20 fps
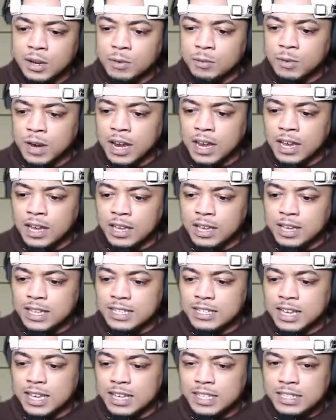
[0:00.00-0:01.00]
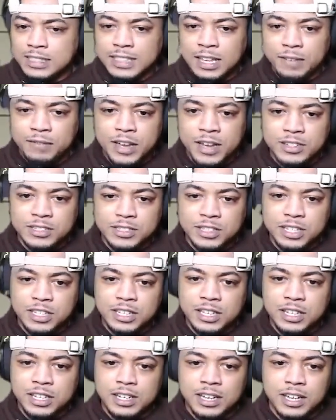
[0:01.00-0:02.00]
right? He's not faster
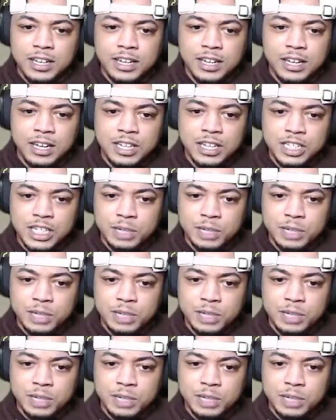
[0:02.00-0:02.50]
than